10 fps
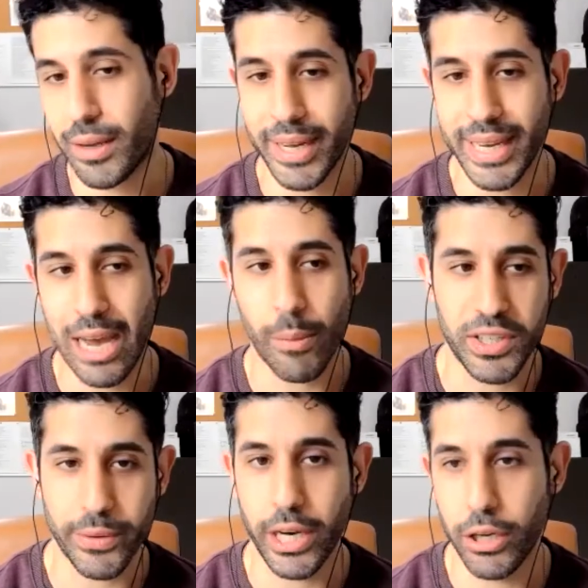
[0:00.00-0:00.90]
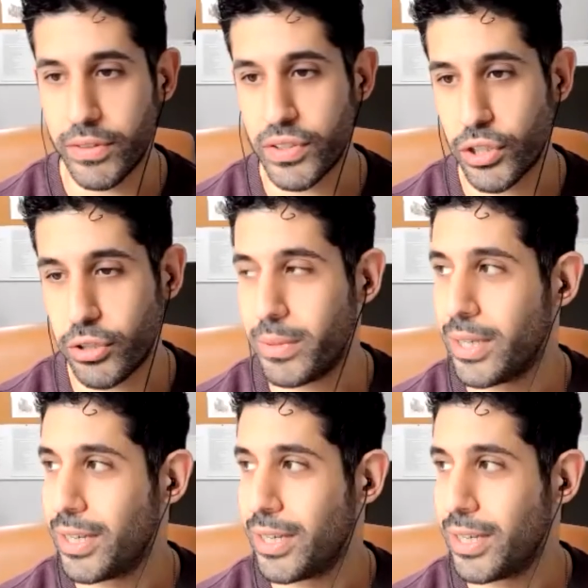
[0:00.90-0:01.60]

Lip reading: I mean, now we do it over Zoom,